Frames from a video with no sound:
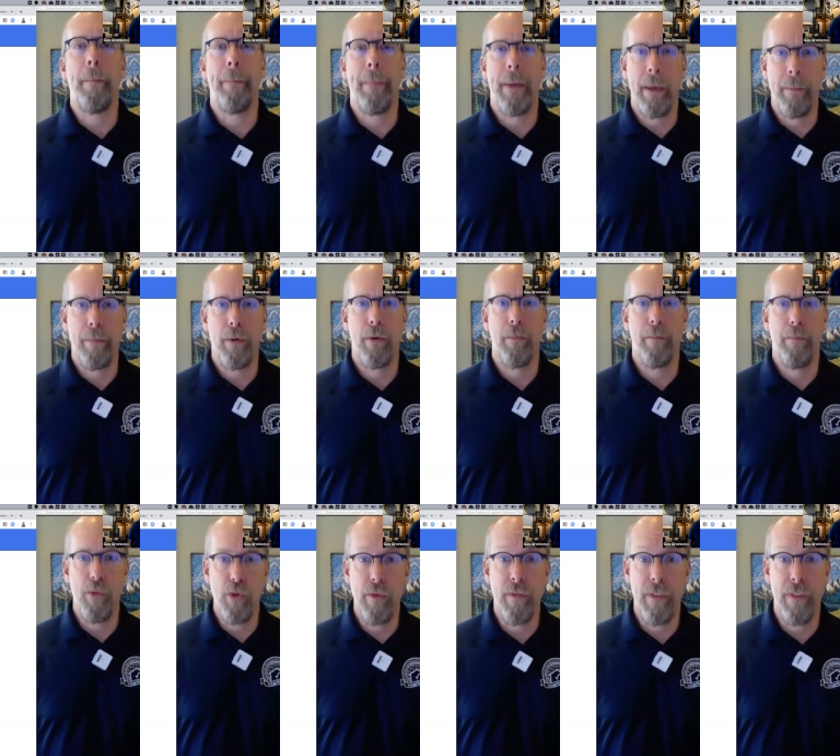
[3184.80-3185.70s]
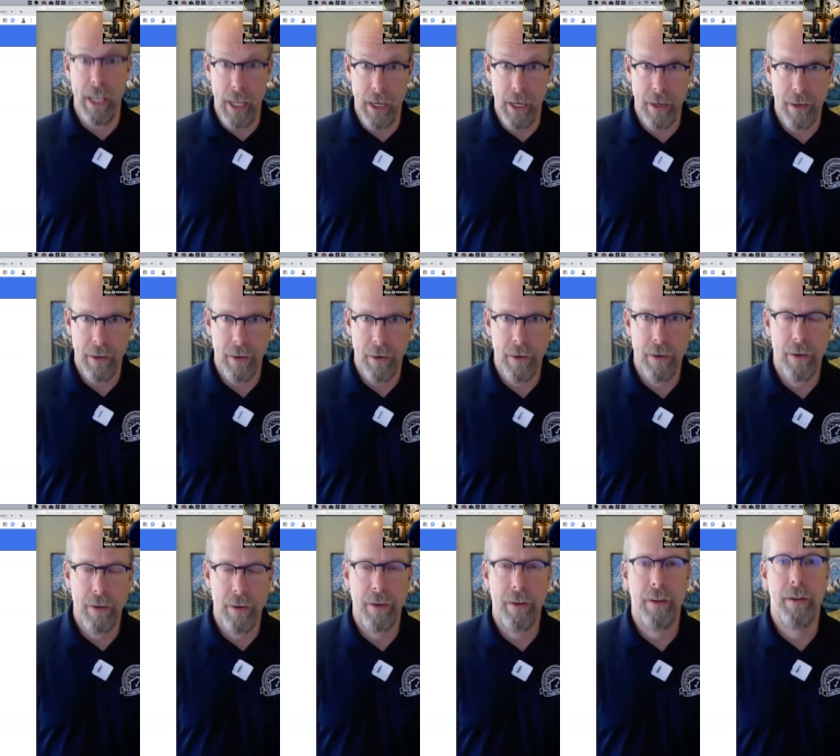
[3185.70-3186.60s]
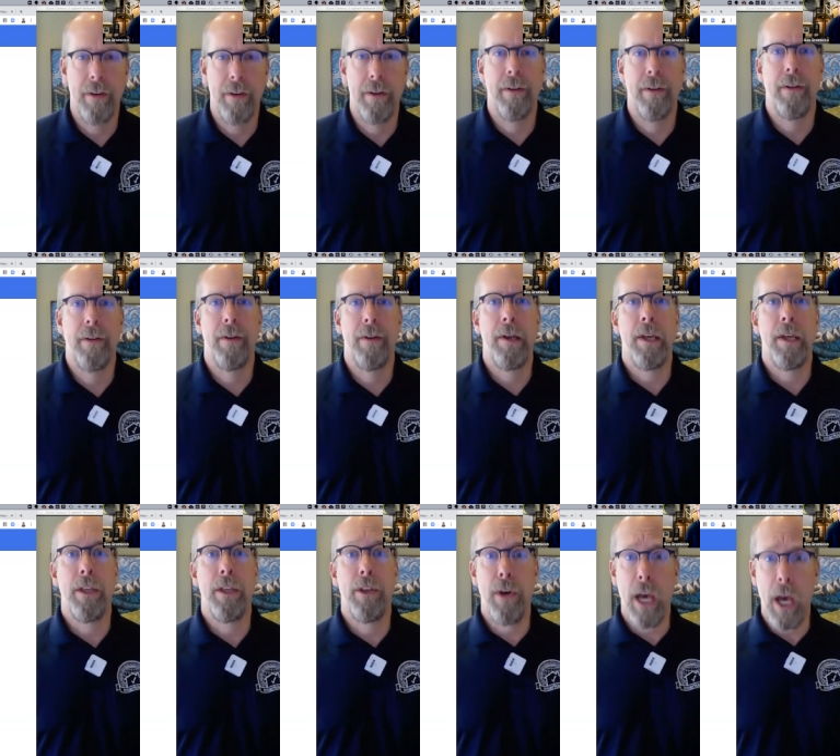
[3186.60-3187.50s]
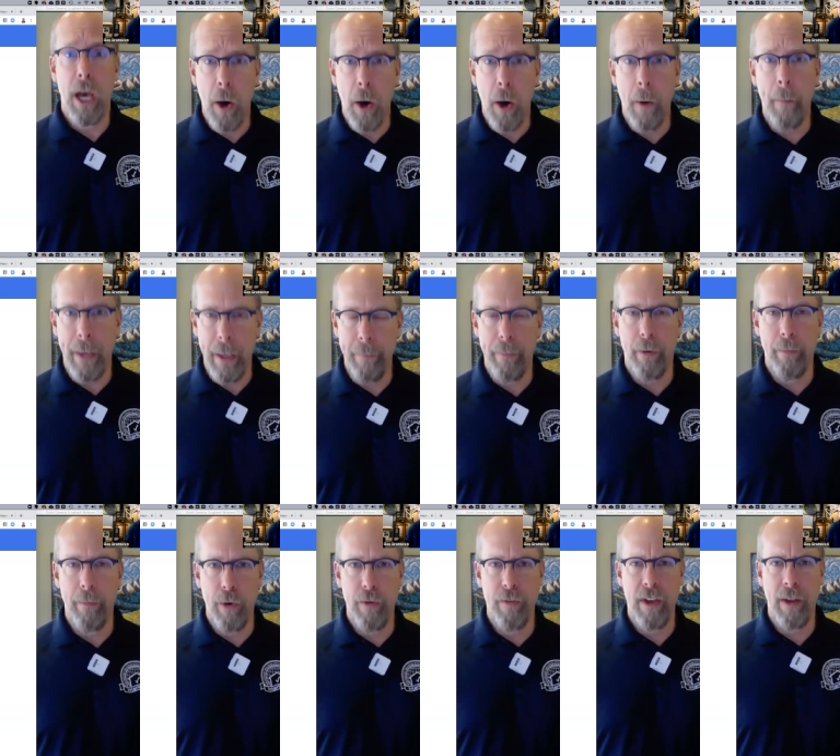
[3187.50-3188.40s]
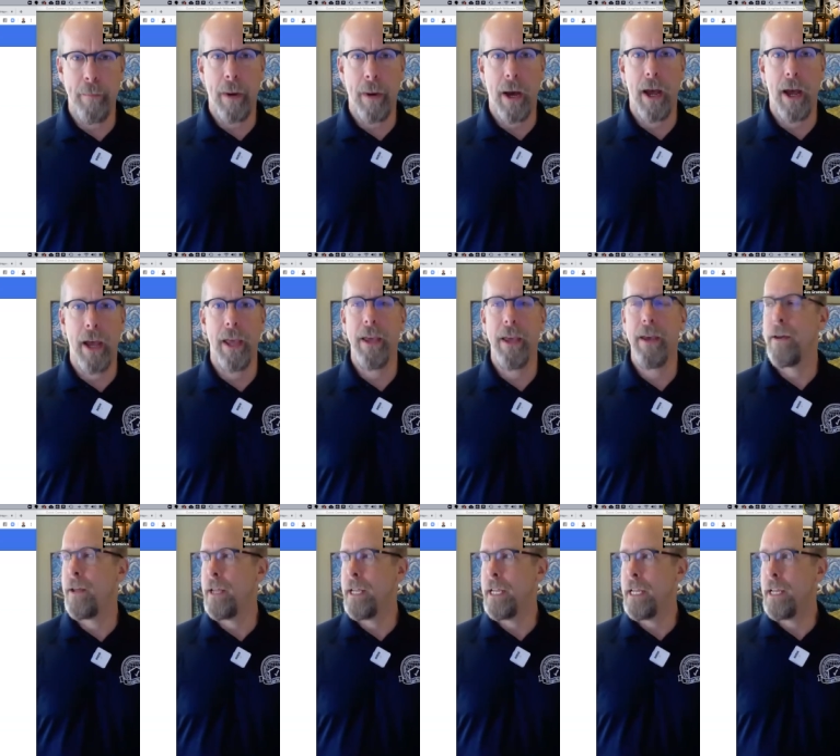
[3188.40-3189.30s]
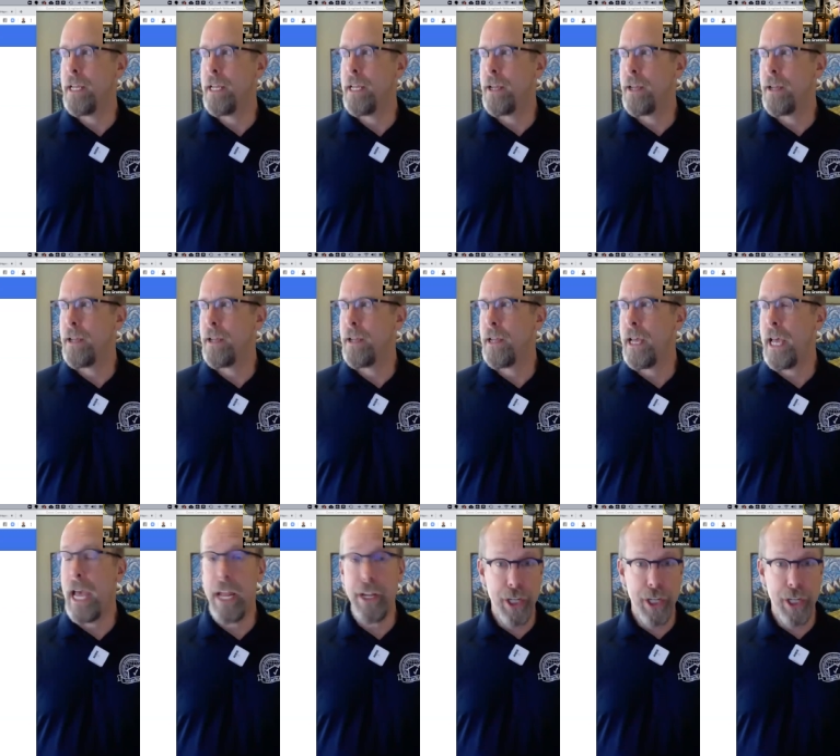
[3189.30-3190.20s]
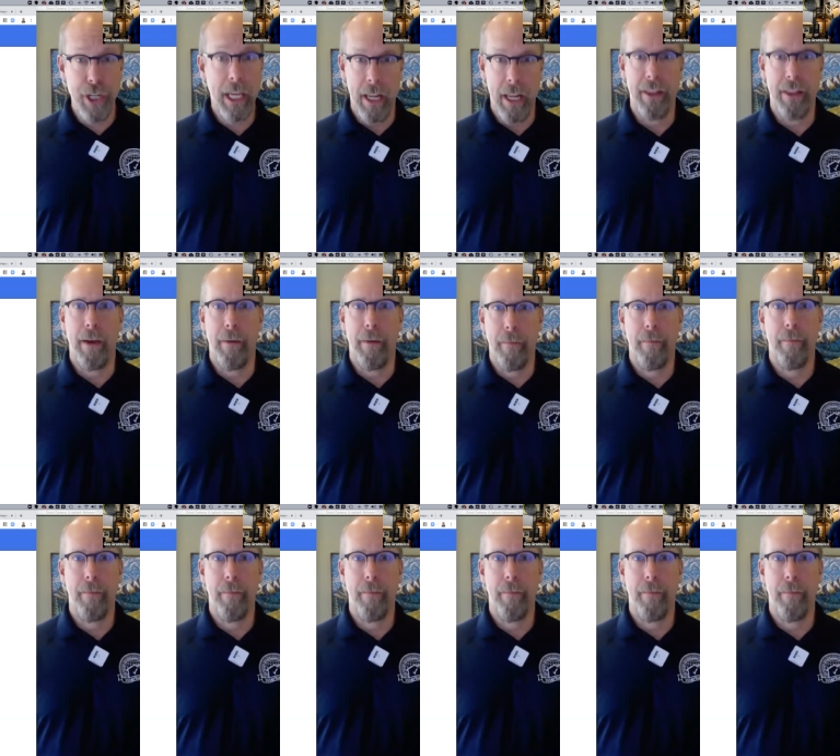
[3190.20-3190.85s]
people move in. You help people move in by educating them